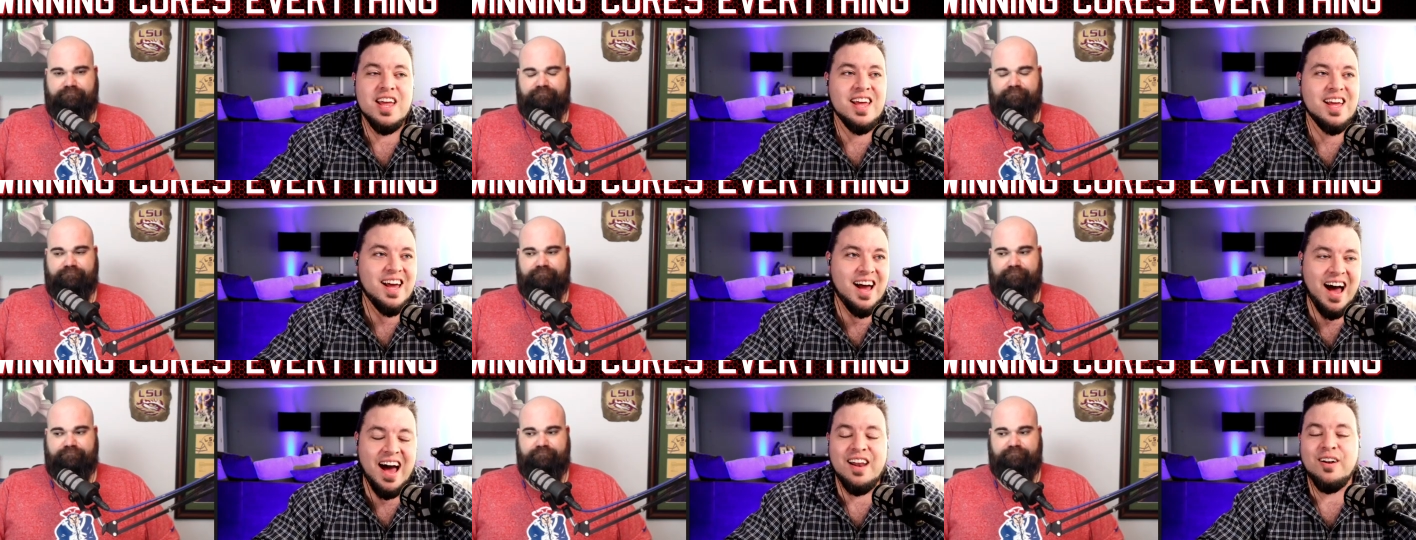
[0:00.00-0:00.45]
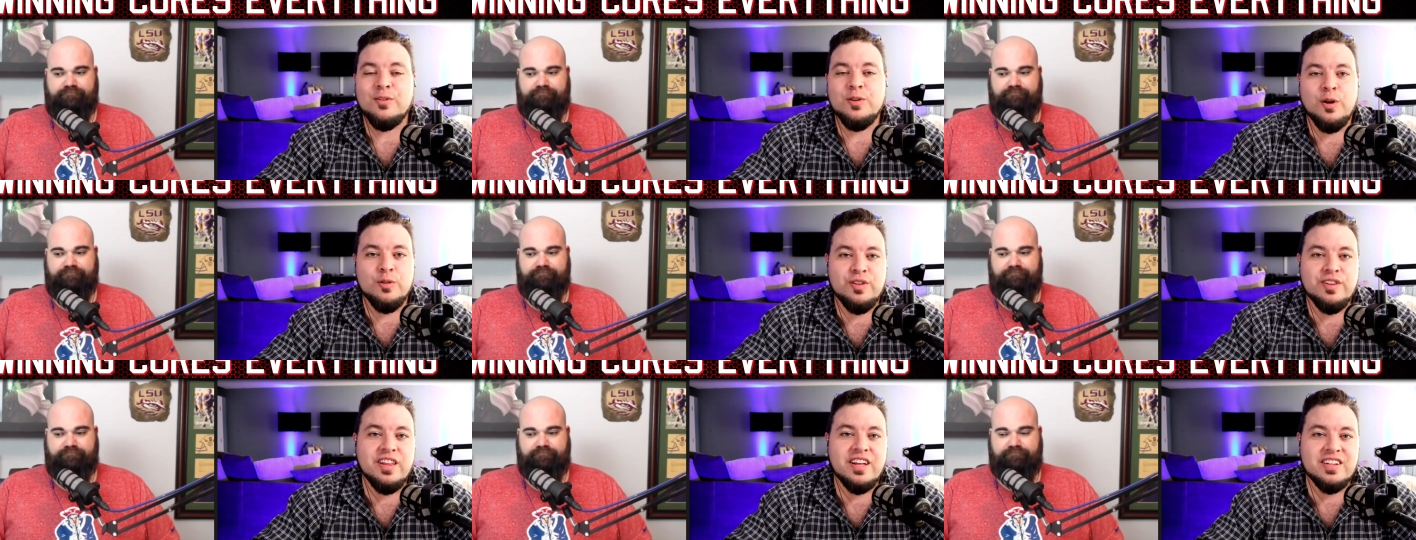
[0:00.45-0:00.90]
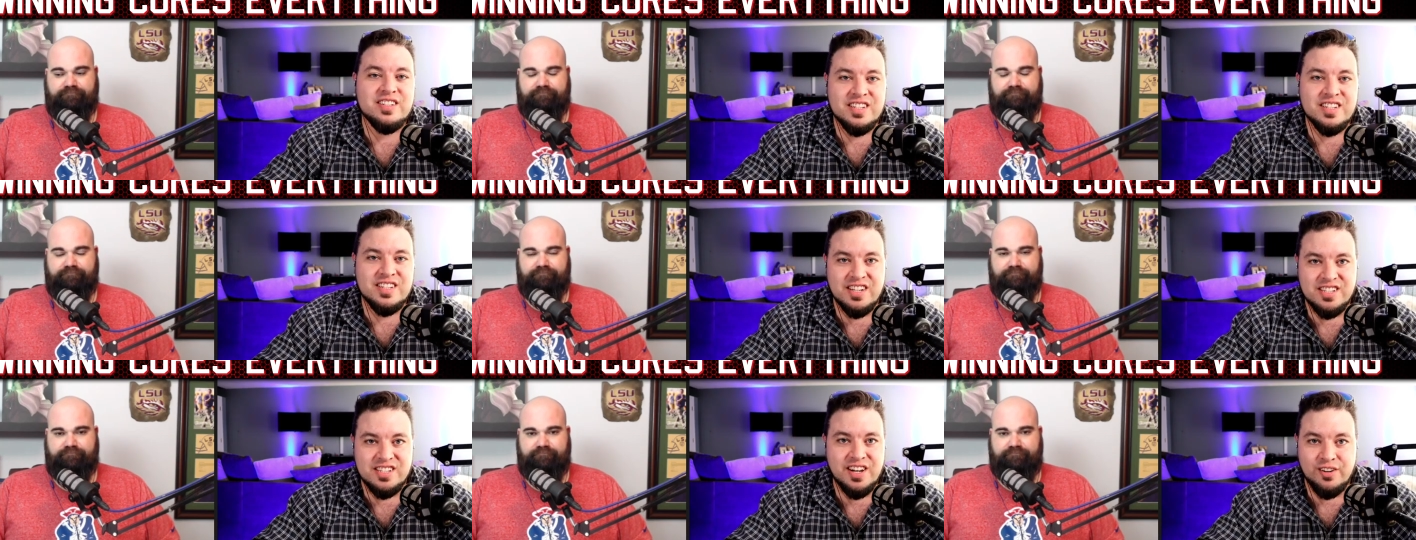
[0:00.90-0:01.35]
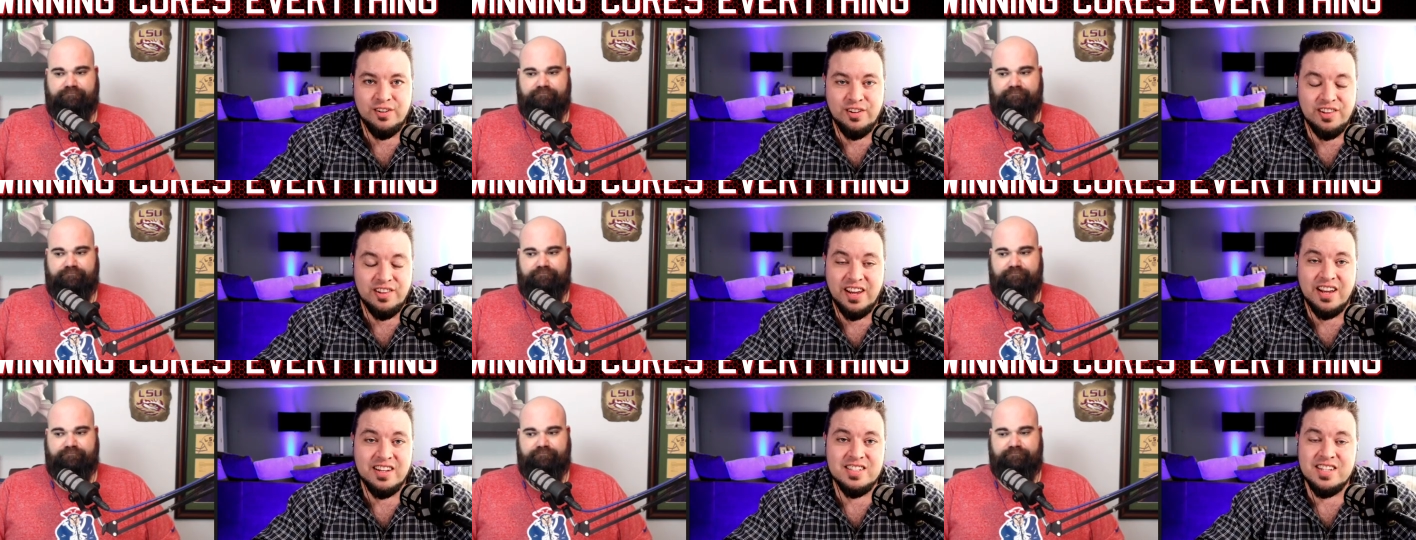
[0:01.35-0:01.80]
Speaker 1: I don't know that that's necessarily the
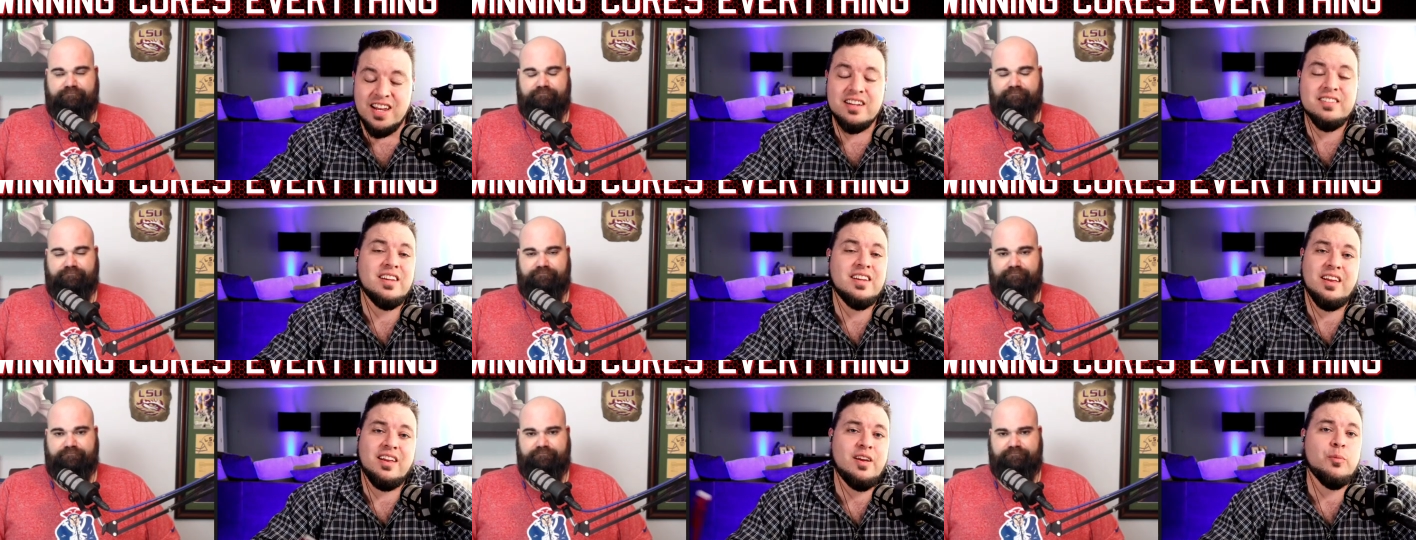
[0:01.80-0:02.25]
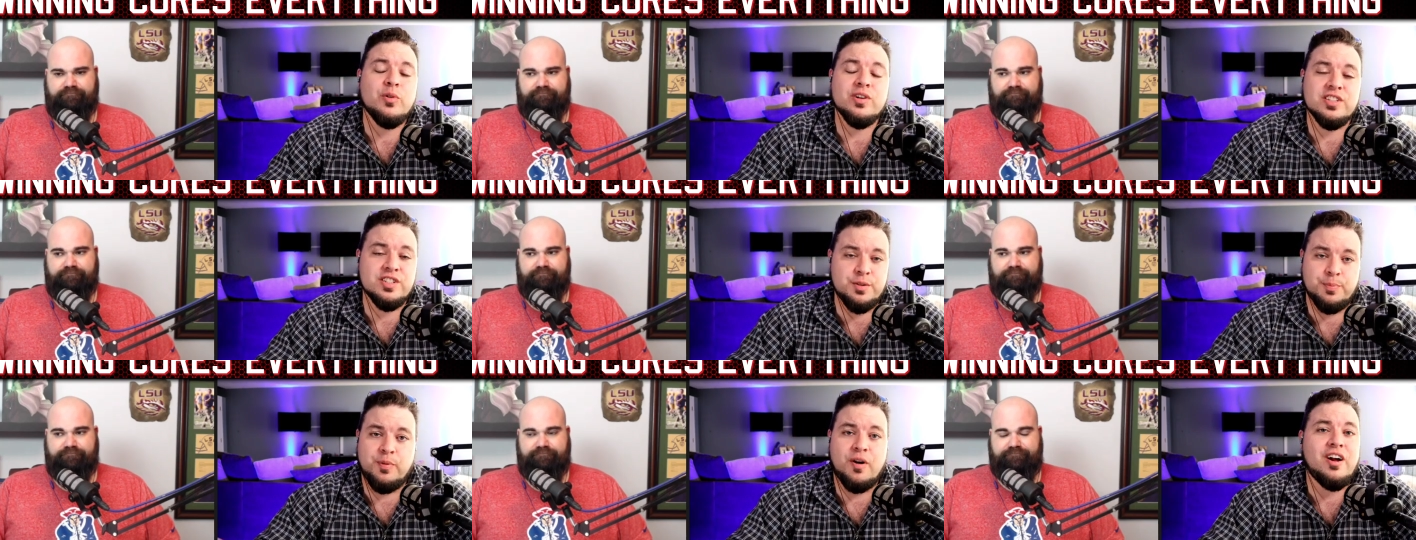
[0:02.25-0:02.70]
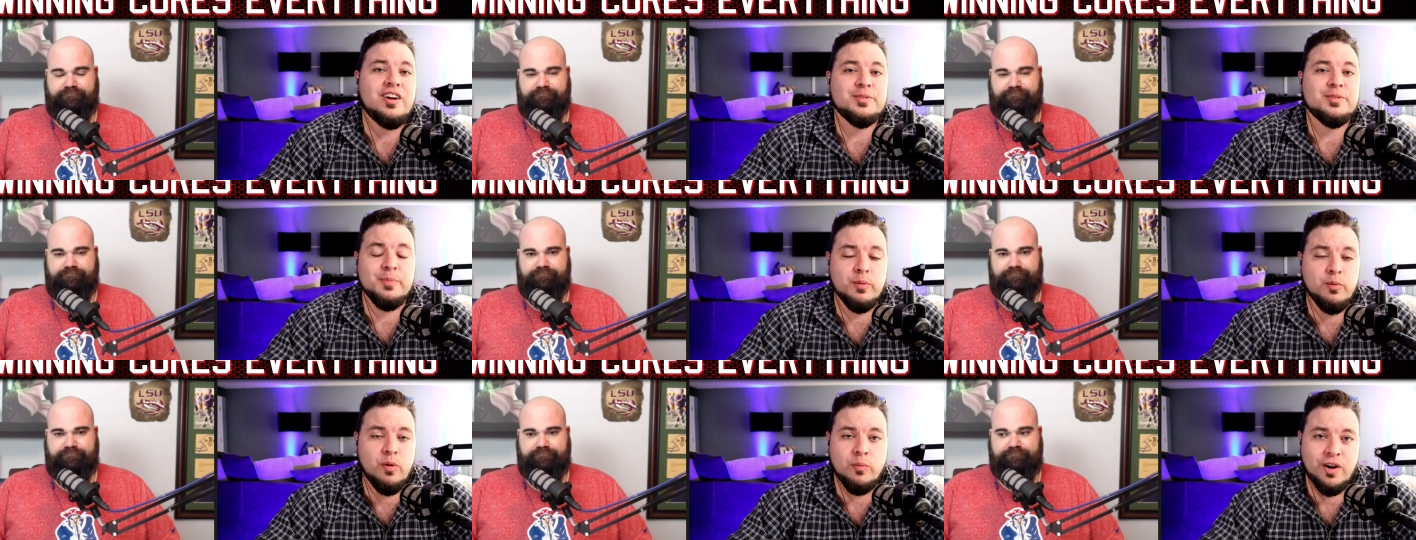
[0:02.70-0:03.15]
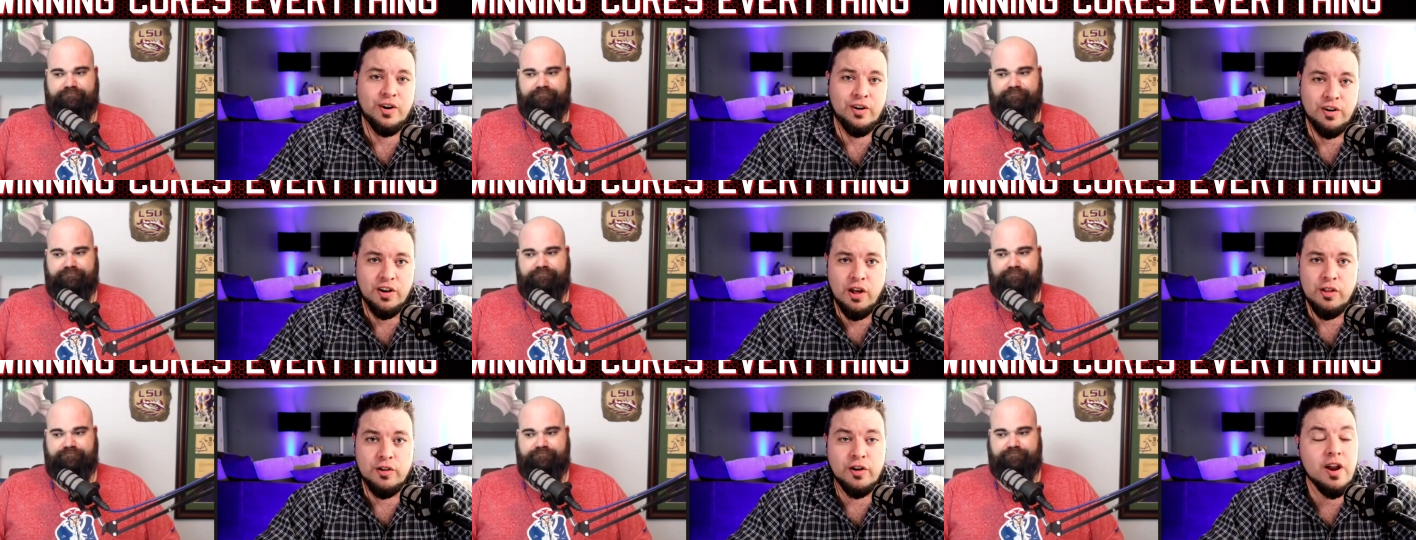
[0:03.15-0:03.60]
case. I, it wouldn't surprise me one way or
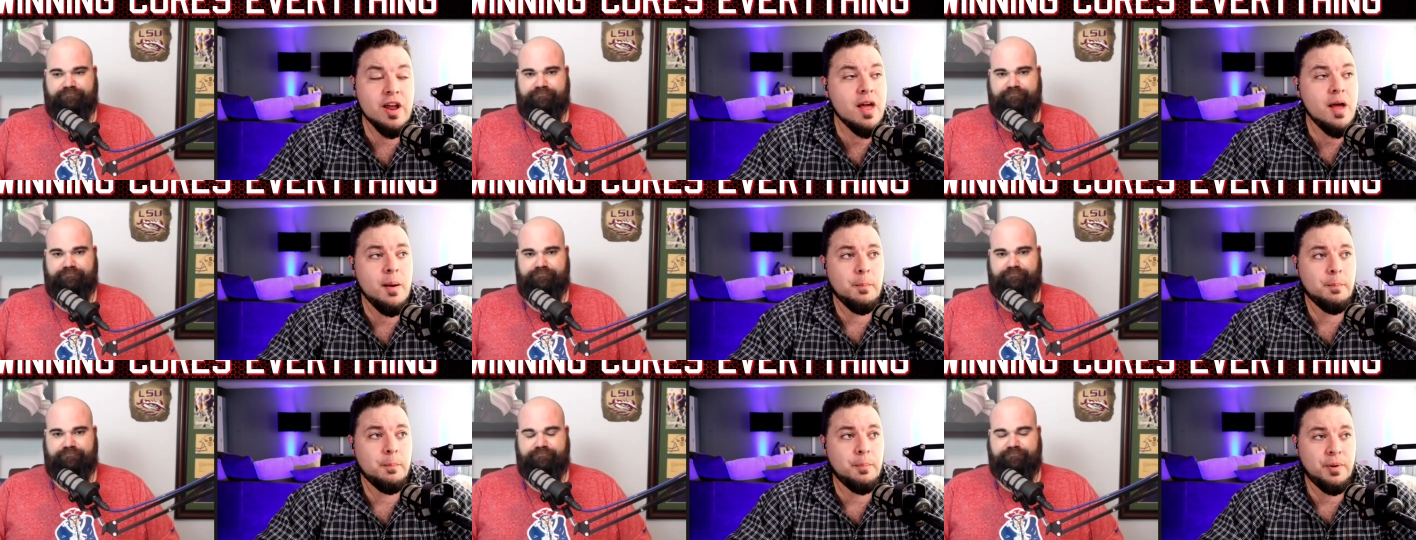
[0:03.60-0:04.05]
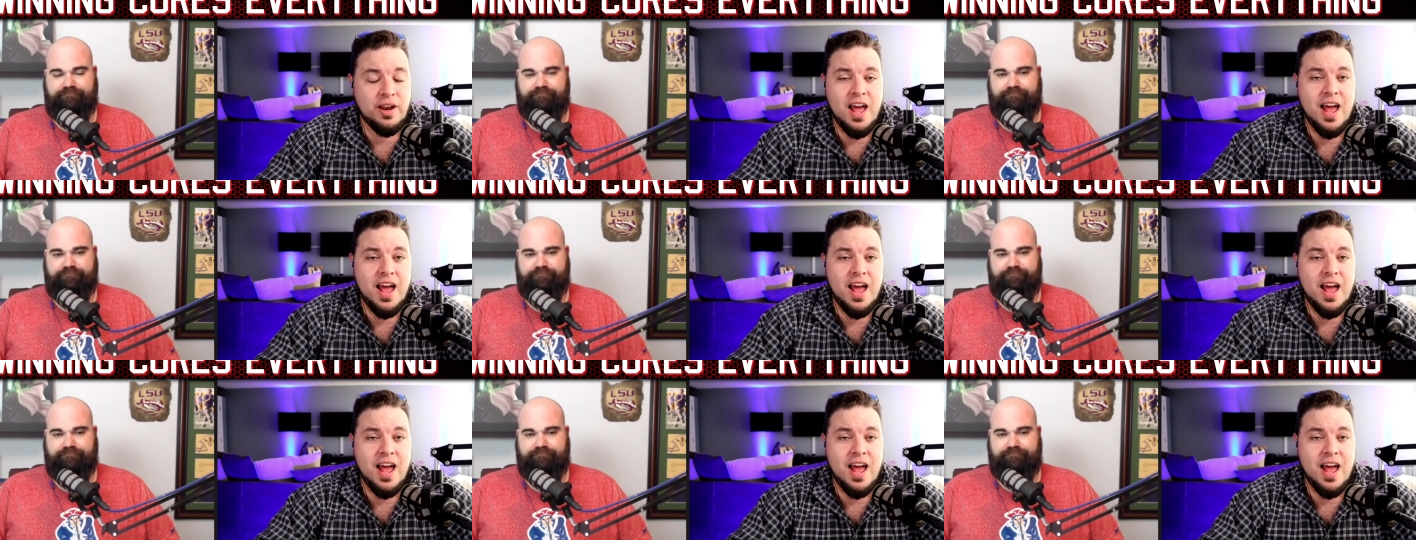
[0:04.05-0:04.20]
another, but